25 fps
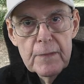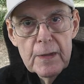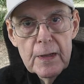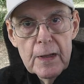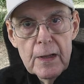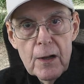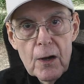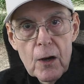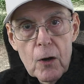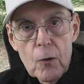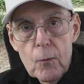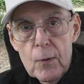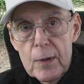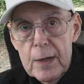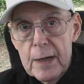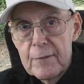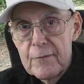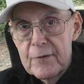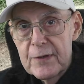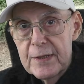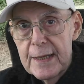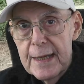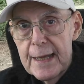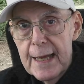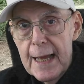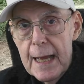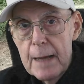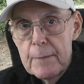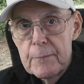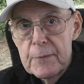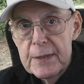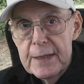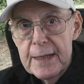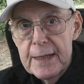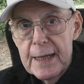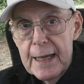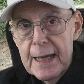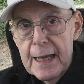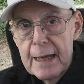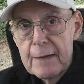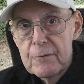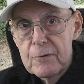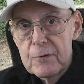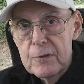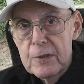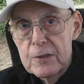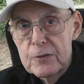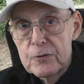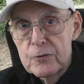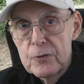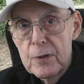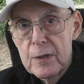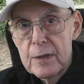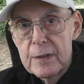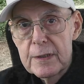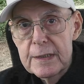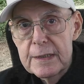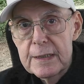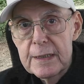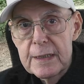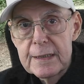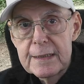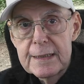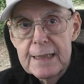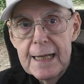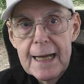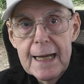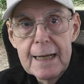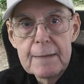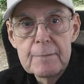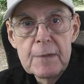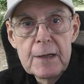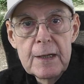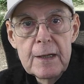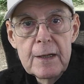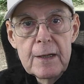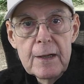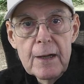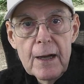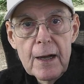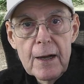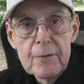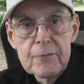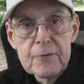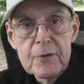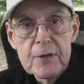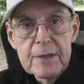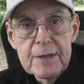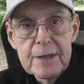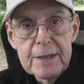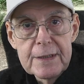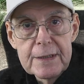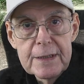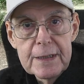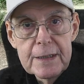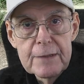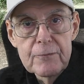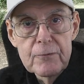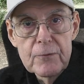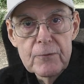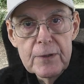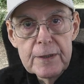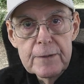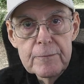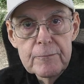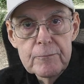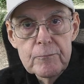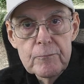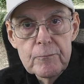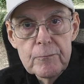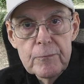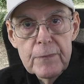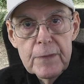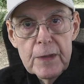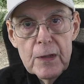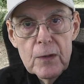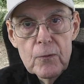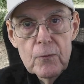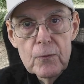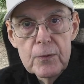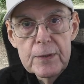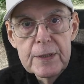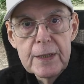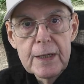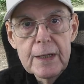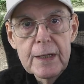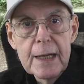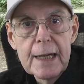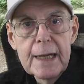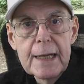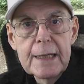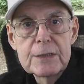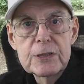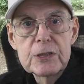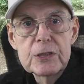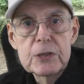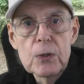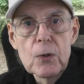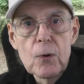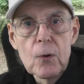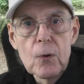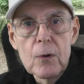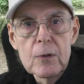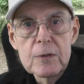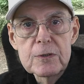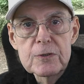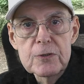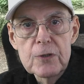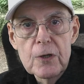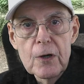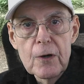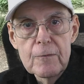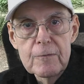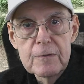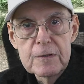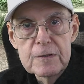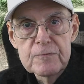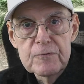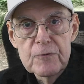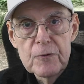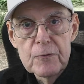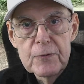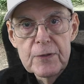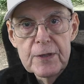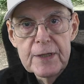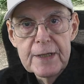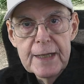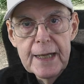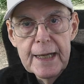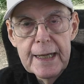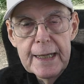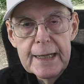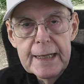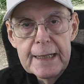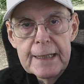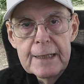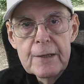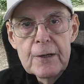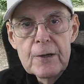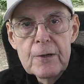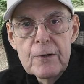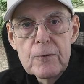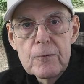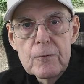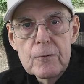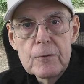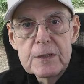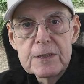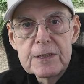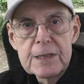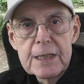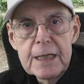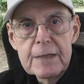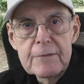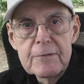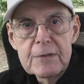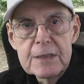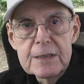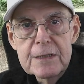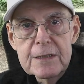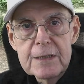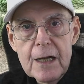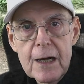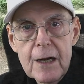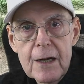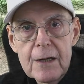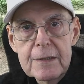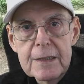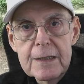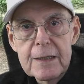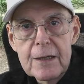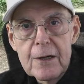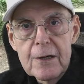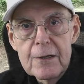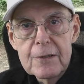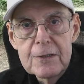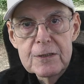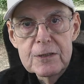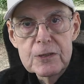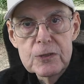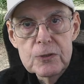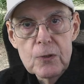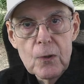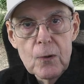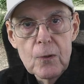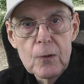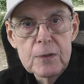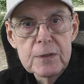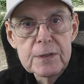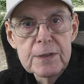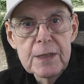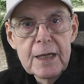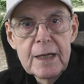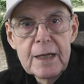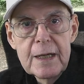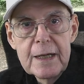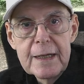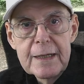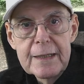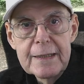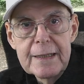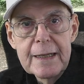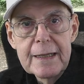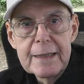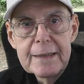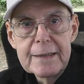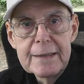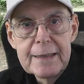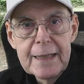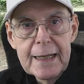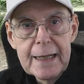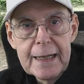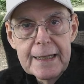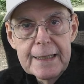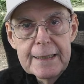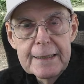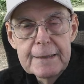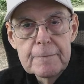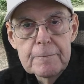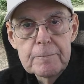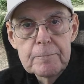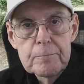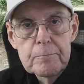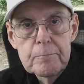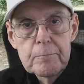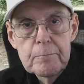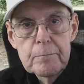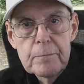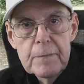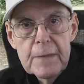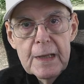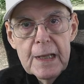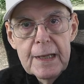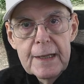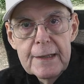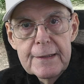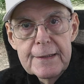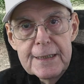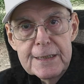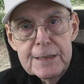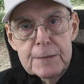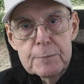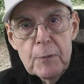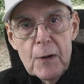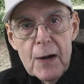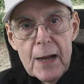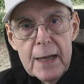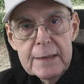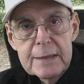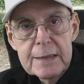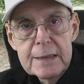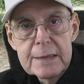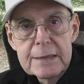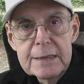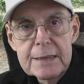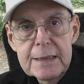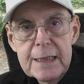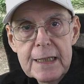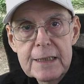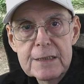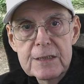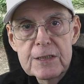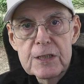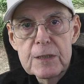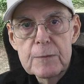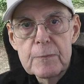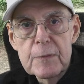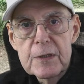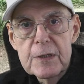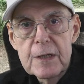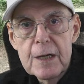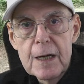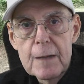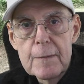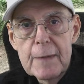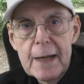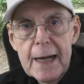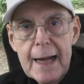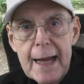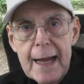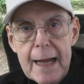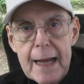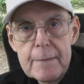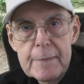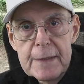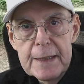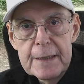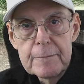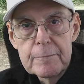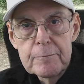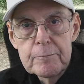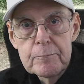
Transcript: or whatever they happened to have on a truck at the time of the delivery, with the last store or service for the day receiving stock that other stores didn't take. This practice tends to become a habit,